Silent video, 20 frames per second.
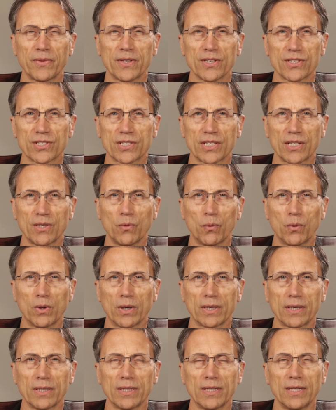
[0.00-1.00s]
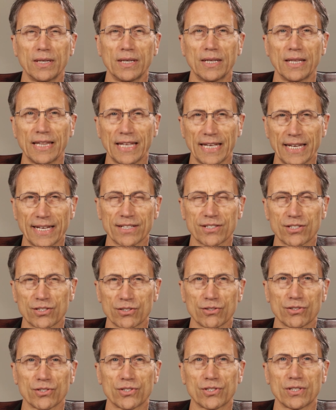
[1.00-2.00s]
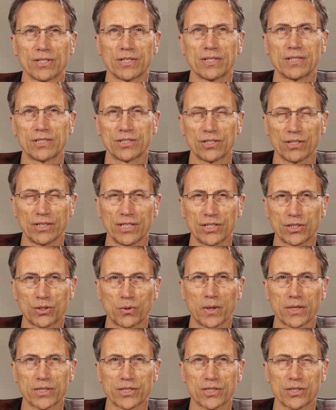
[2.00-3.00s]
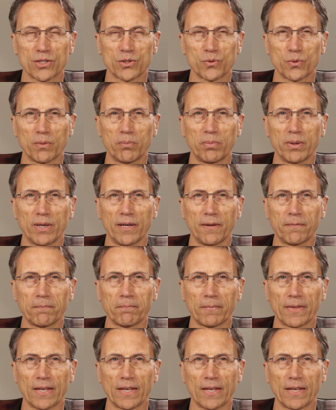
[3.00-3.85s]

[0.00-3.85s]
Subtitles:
to see what the answers to these questions would be.